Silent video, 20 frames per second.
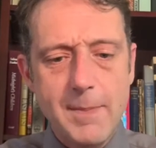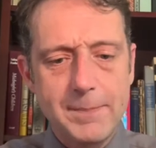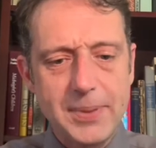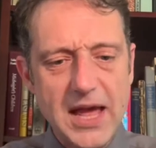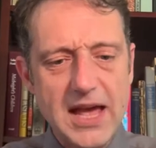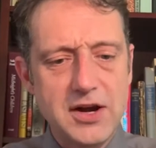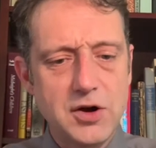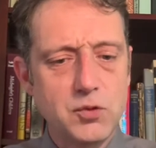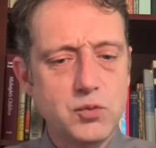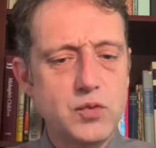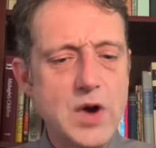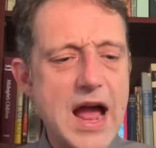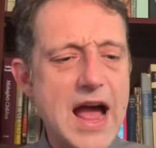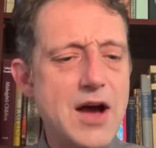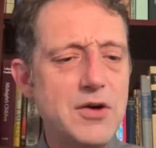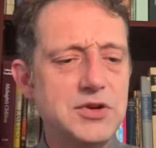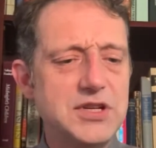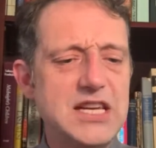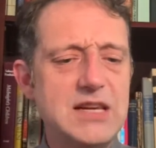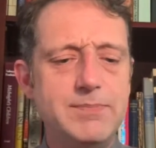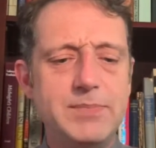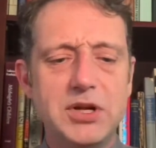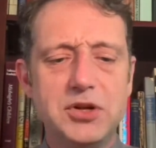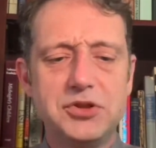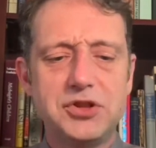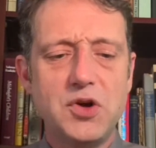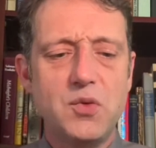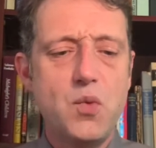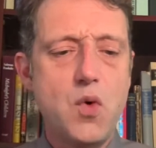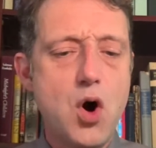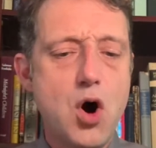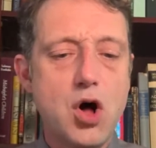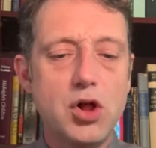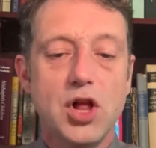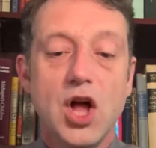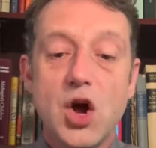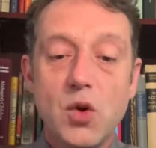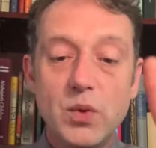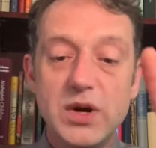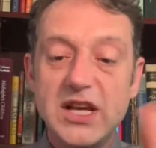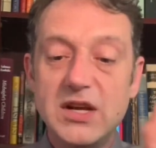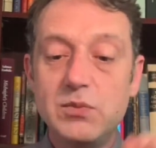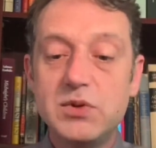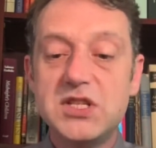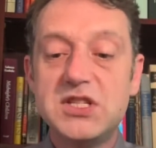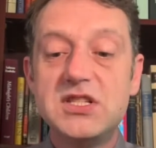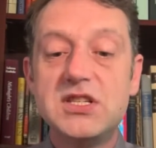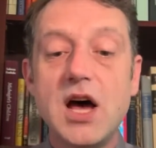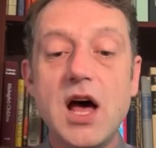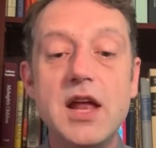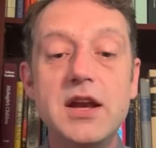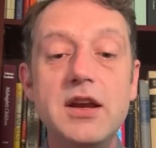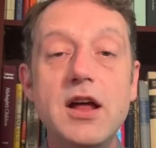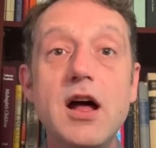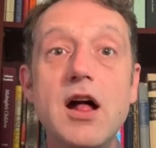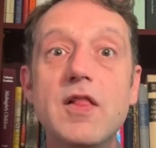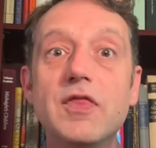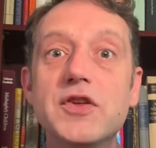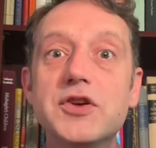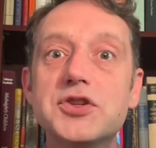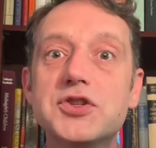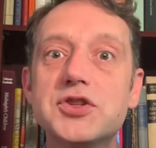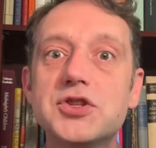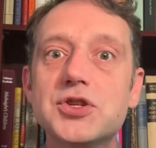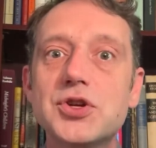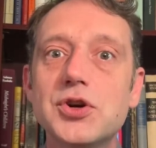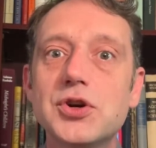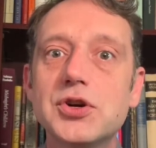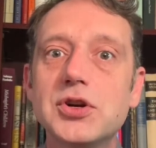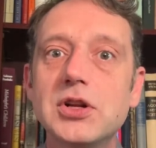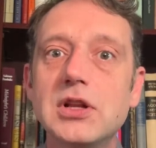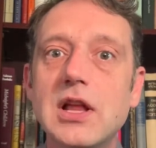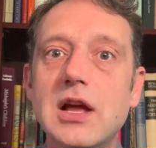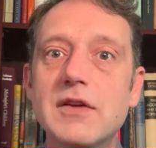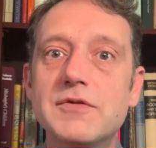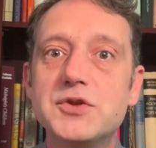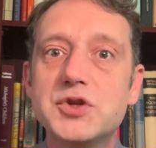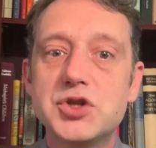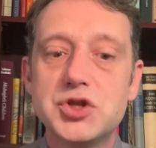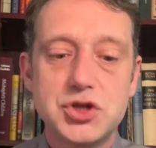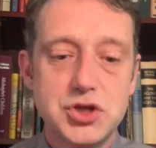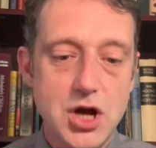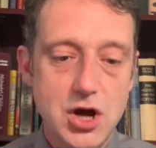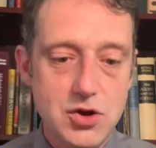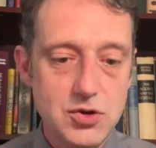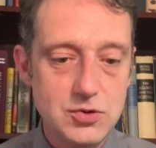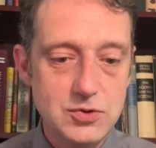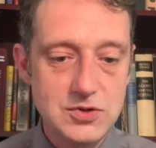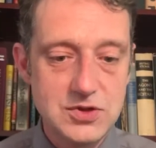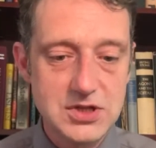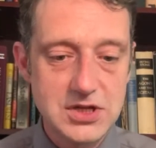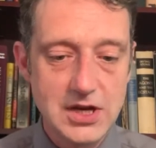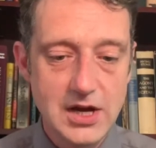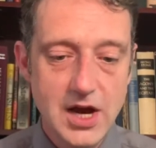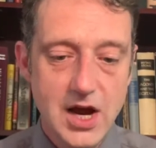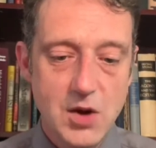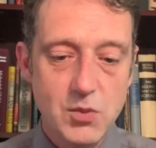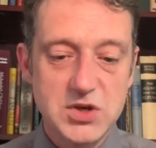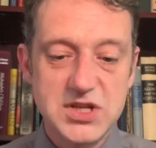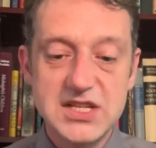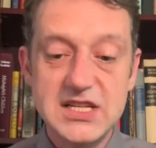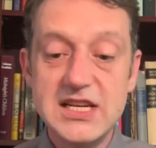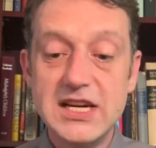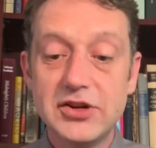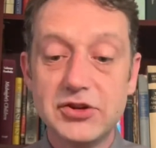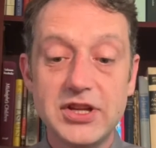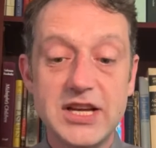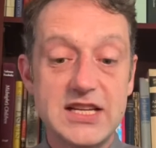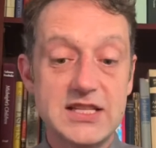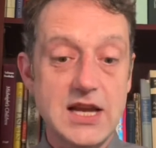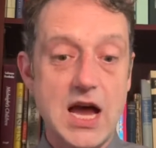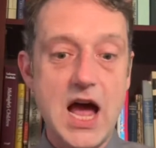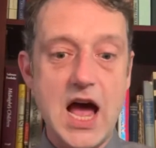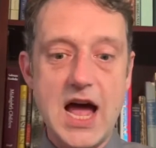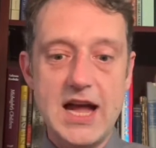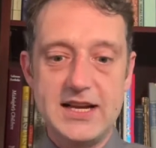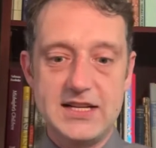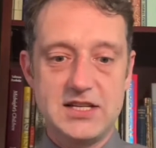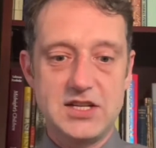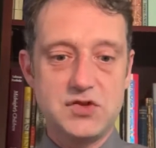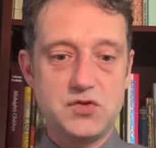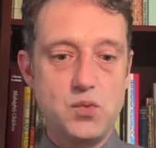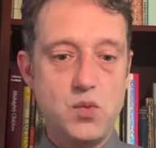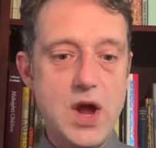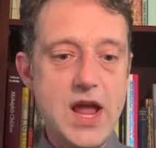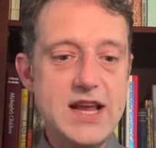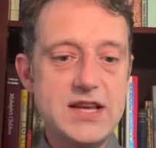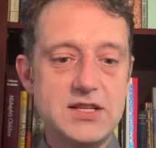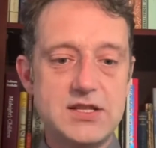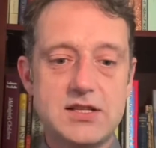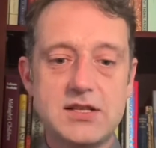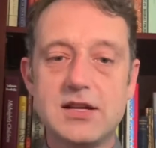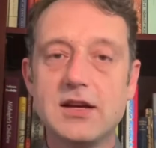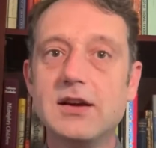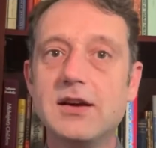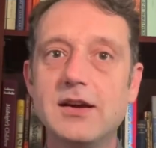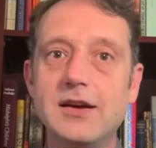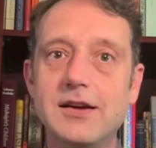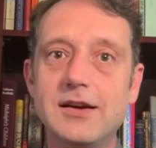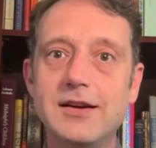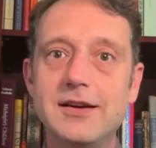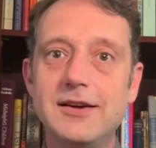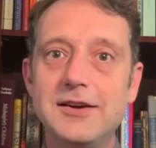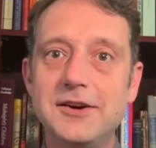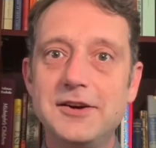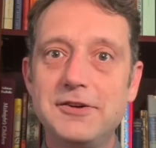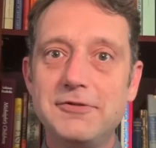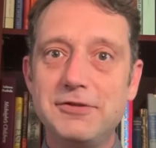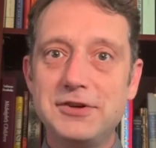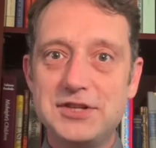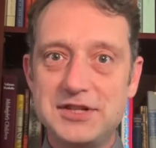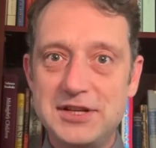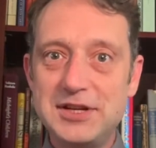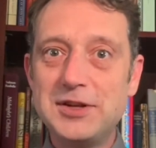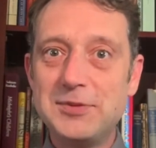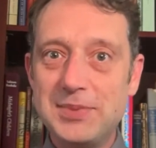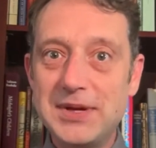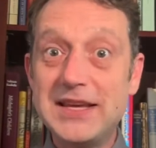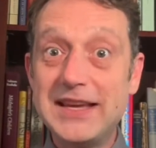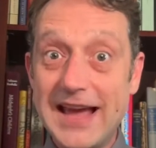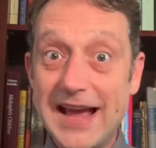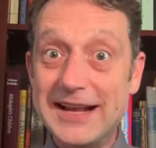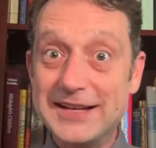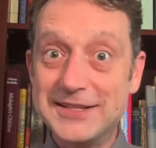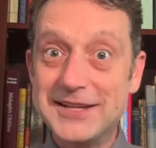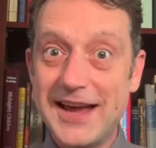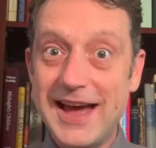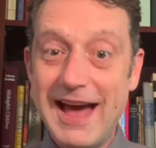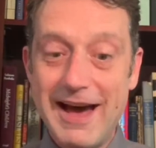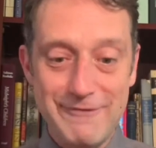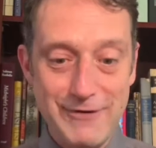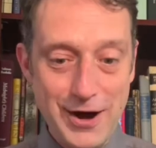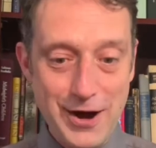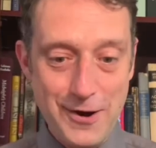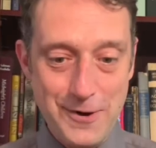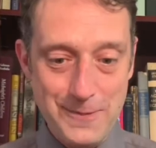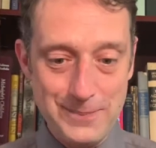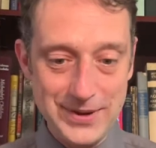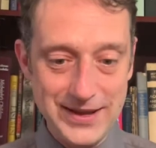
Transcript: and around he built the wall. When he was done, the circle of stones was nearly as high as his waist. Facile began to have hope.